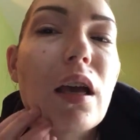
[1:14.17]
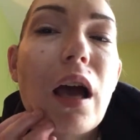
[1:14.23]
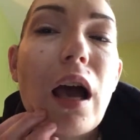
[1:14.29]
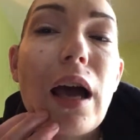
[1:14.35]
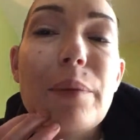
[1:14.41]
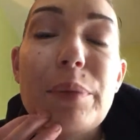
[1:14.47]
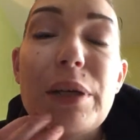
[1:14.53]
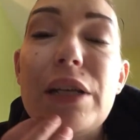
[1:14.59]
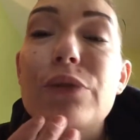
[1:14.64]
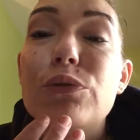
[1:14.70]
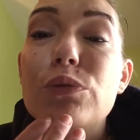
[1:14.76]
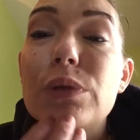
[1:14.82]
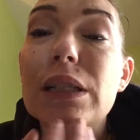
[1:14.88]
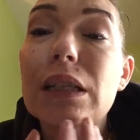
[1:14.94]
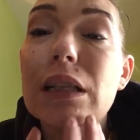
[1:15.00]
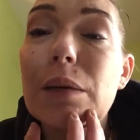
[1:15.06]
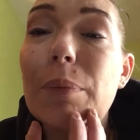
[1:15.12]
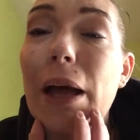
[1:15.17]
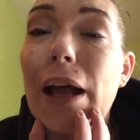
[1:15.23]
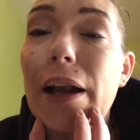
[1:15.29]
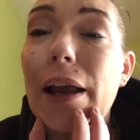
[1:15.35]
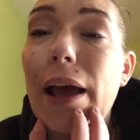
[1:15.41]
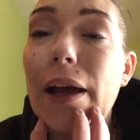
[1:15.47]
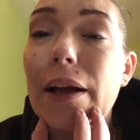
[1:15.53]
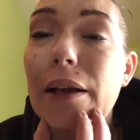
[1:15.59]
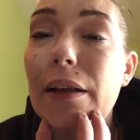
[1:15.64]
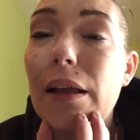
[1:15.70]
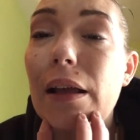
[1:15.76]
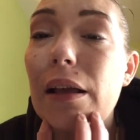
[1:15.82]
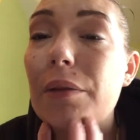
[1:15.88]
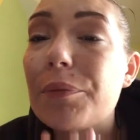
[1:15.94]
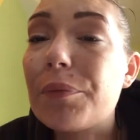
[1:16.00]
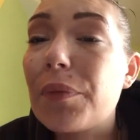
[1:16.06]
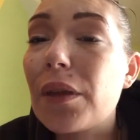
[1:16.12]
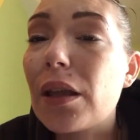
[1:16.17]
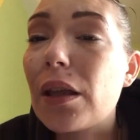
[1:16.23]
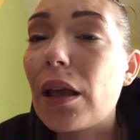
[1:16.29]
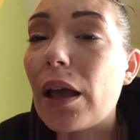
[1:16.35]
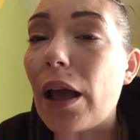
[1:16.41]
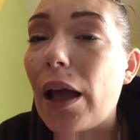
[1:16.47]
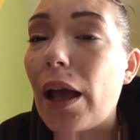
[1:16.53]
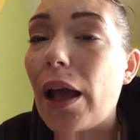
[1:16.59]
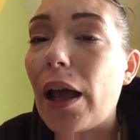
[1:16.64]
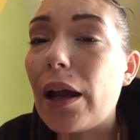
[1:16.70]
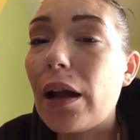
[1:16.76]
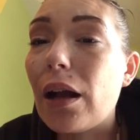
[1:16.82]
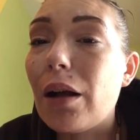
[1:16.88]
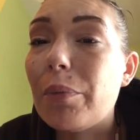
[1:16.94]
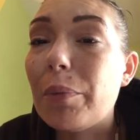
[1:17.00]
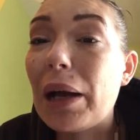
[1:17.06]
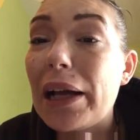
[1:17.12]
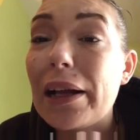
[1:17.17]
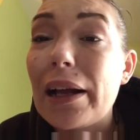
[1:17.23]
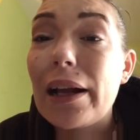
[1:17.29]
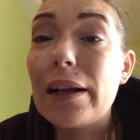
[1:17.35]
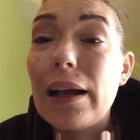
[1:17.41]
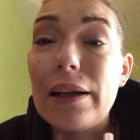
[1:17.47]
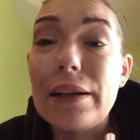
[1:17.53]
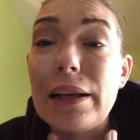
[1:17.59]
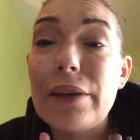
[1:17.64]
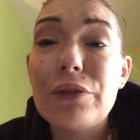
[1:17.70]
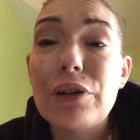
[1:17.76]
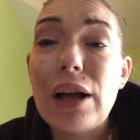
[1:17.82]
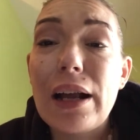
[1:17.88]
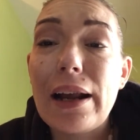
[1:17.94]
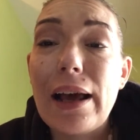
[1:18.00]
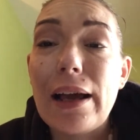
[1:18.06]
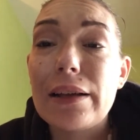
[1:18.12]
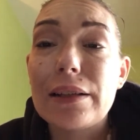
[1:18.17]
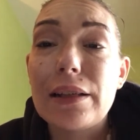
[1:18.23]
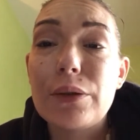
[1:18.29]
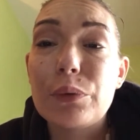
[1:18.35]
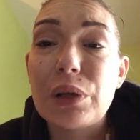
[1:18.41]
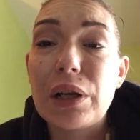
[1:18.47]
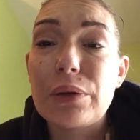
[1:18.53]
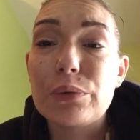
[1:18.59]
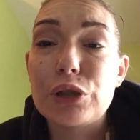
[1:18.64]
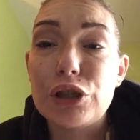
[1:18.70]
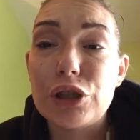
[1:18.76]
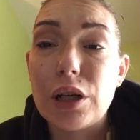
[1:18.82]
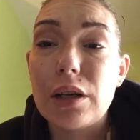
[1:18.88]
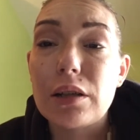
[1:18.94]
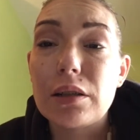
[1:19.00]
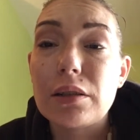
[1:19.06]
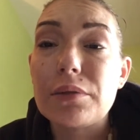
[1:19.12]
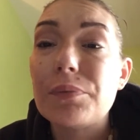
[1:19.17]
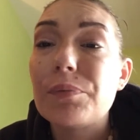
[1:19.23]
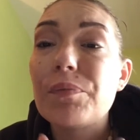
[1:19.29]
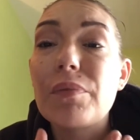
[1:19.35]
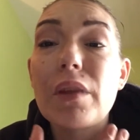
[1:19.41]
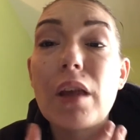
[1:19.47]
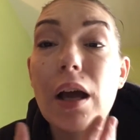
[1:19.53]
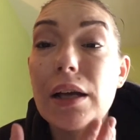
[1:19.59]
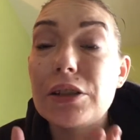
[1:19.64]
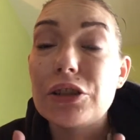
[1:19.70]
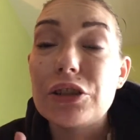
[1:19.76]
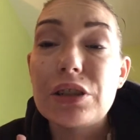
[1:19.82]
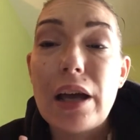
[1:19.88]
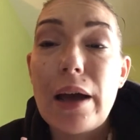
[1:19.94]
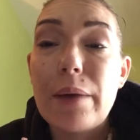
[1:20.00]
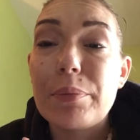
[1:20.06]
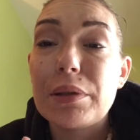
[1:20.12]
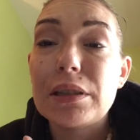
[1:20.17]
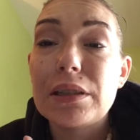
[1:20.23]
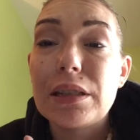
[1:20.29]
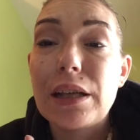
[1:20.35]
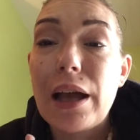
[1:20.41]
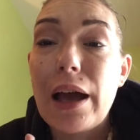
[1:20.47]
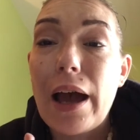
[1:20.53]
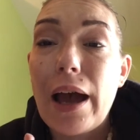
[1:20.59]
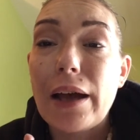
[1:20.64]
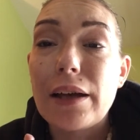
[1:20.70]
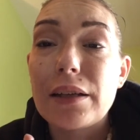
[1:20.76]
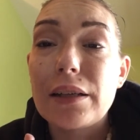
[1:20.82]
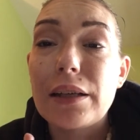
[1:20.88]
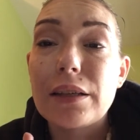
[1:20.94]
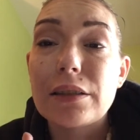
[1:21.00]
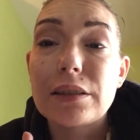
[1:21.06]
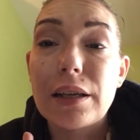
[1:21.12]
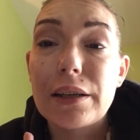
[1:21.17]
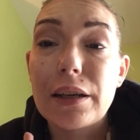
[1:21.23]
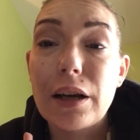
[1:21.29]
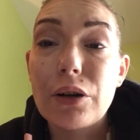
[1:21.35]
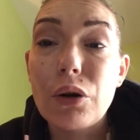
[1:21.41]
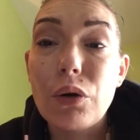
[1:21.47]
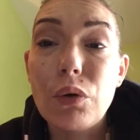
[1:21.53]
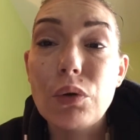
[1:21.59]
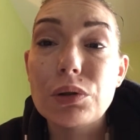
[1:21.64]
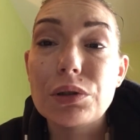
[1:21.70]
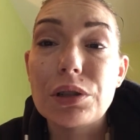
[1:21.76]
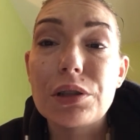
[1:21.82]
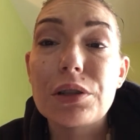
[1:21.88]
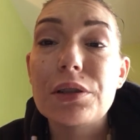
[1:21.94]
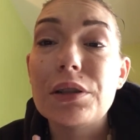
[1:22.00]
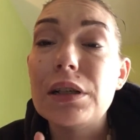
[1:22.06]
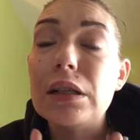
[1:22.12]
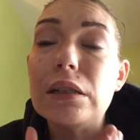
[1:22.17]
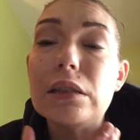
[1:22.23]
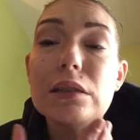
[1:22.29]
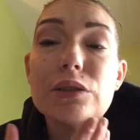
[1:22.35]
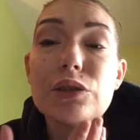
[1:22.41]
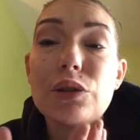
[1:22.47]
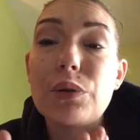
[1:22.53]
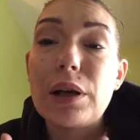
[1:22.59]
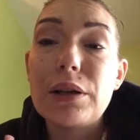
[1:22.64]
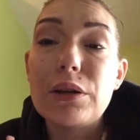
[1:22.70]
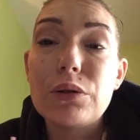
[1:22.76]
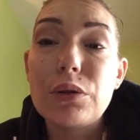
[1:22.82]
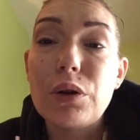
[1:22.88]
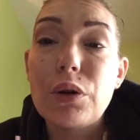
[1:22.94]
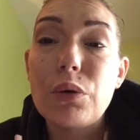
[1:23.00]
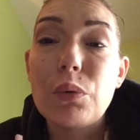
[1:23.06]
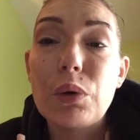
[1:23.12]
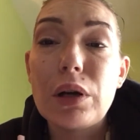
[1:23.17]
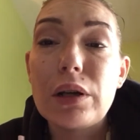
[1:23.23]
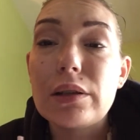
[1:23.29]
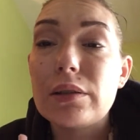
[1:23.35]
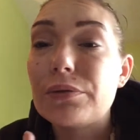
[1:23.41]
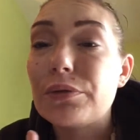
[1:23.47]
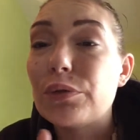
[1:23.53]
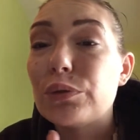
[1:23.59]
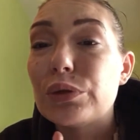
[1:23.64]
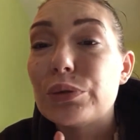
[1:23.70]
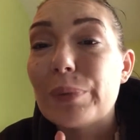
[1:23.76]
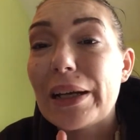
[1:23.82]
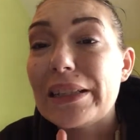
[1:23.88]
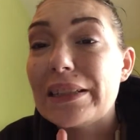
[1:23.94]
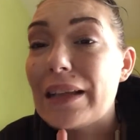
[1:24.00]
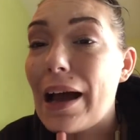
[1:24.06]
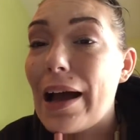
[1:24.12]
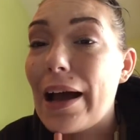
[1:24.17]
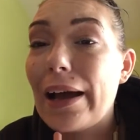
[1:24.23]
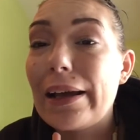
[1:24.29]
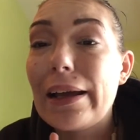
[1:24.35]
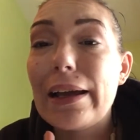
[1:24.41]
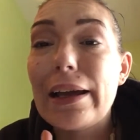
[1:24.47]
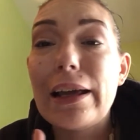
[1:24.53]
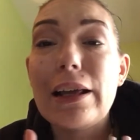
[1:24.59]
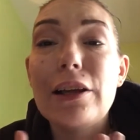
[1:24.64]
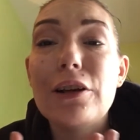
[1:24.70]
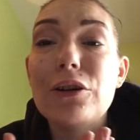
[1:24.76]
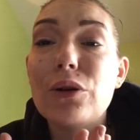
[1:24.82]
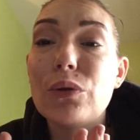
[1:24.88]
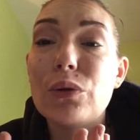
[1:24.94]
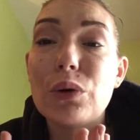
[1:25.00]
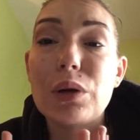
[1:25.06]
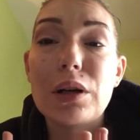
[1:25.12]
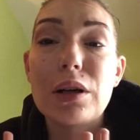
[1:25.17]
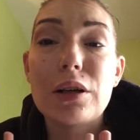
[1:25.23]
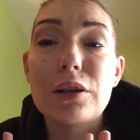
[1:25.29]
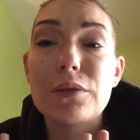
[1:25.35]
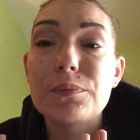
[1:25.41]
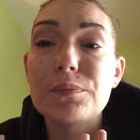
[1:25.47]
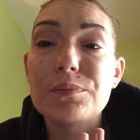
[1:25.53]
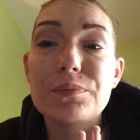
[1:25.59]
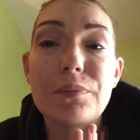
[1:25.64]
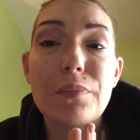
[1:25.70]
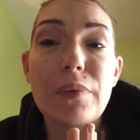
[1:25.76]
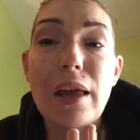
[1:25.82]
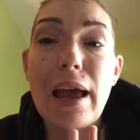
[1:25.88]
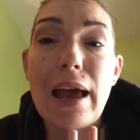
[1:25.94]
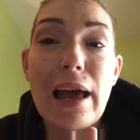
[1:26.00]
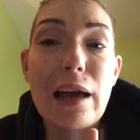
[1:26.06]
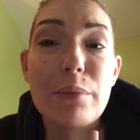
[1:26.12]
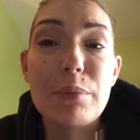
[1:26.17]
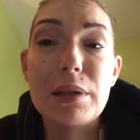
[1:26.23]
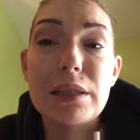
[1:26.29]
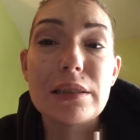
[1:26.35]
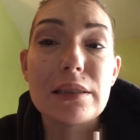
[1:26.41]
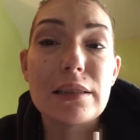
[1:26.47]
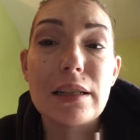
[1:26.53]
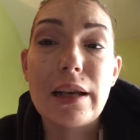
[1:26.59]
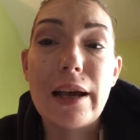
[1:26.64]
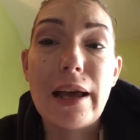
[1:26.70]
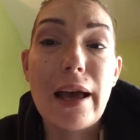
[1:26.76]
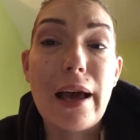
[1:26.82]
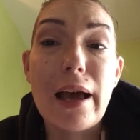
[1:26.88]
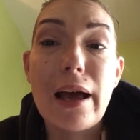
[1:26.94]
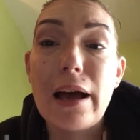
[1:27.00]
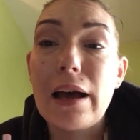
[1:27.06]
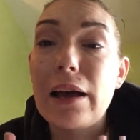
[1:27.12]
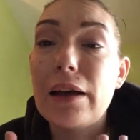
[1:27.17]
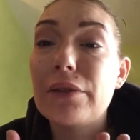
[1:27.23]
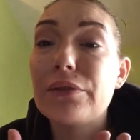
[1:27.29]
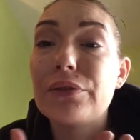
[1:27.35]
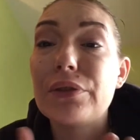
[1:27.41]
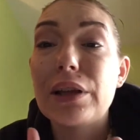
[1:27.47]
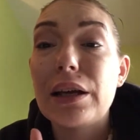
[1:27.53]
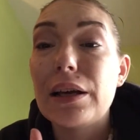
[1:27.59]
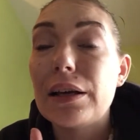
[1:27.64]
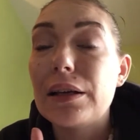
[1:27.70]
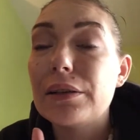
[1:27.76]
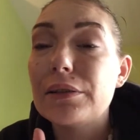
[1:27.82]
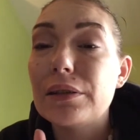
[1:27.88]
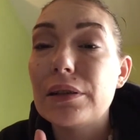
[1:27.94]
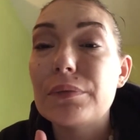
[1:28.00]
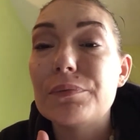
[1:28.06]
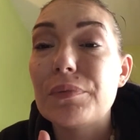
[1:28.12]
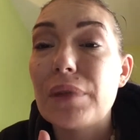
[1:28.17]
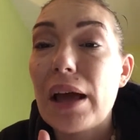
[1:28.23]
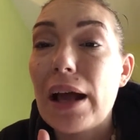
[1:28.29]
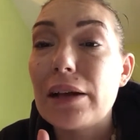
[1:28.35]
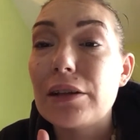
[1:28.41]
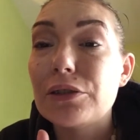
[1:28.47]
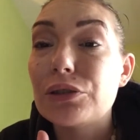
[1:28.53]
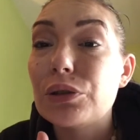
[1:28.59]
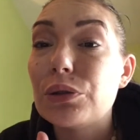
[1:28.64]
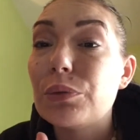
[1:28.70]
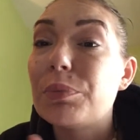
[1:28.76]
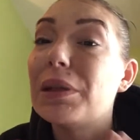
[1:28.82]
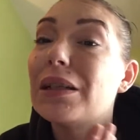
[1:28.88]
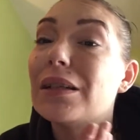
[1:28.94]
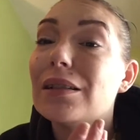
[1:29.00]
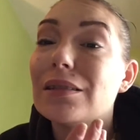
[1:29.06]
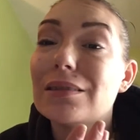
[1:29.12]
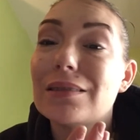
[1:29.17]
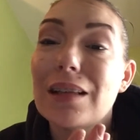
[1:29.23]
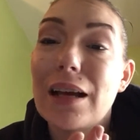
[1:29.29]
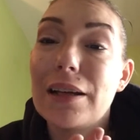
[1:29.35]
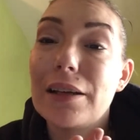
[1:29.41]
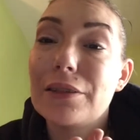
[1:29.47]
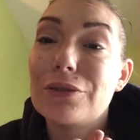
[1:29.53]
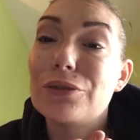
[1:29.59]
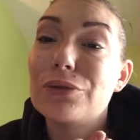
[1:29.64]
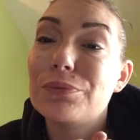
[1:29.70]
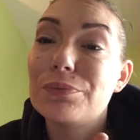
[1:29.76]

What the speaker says: I mean, really bad acne. And I never had acne when I was young. I just happened to get acne as I got older. So I don't know if it was my diet or habits that I have that added to it, because I